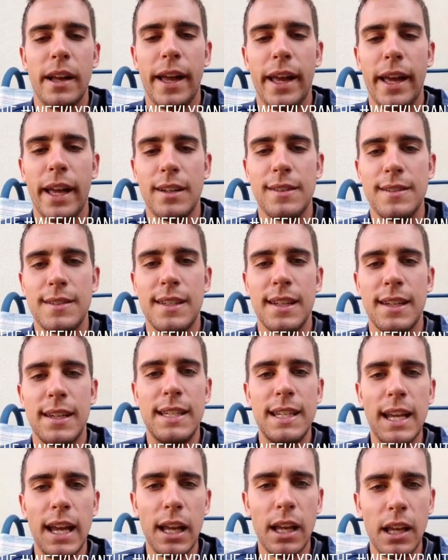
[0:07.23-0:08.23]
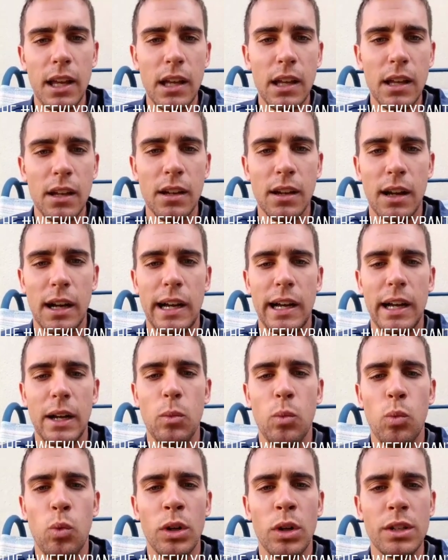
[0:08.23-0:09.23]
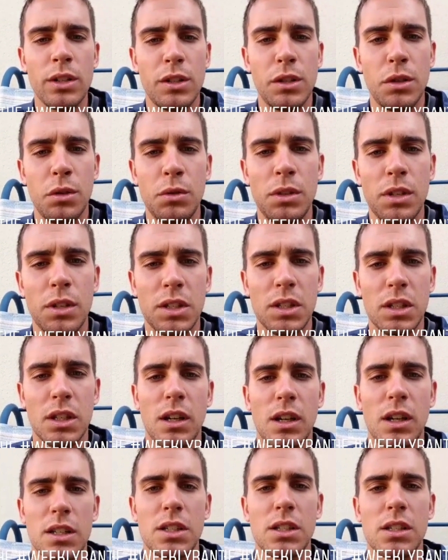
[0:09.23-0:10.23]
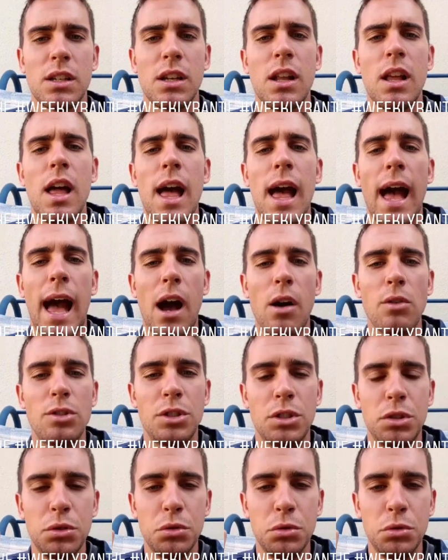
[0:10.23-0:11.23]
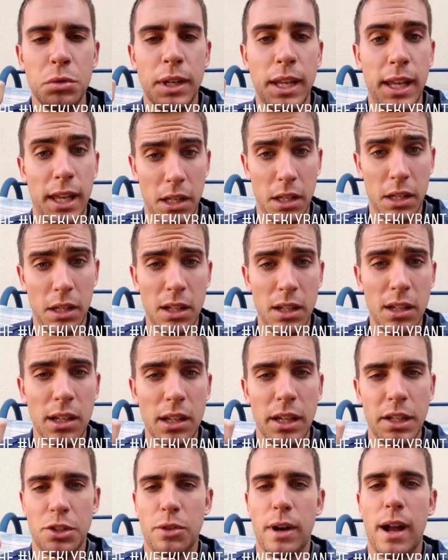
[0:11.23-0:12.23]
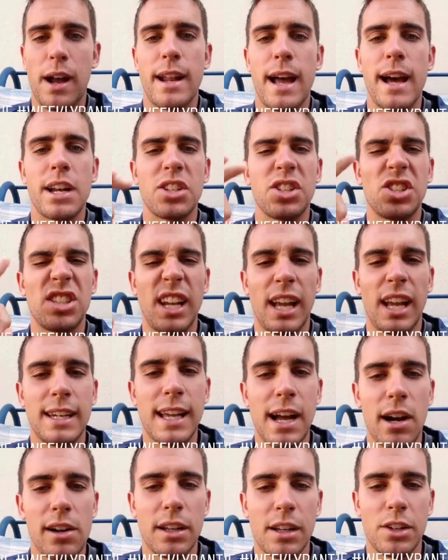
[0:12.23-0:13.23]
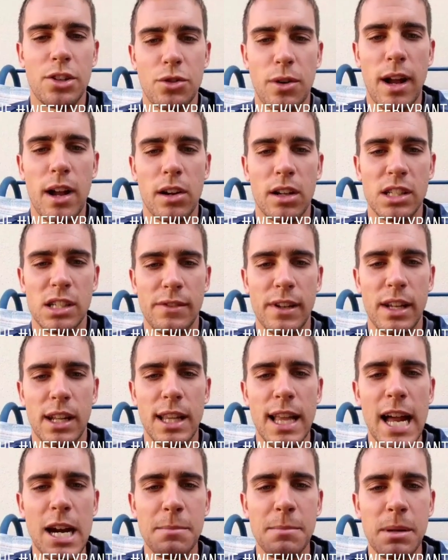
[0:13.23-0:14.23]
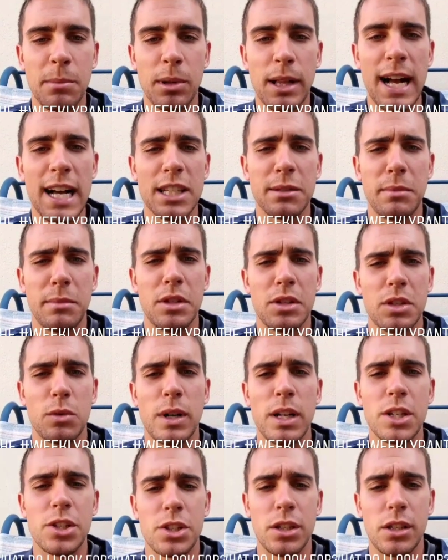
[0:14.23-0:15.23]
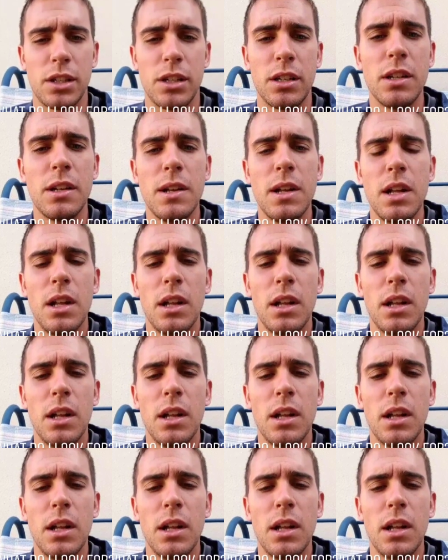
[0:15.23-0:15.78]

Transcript: And today I want to discuss how to kill a tryout, how to stand out at a tryout, because I've had a lot of people ask me this question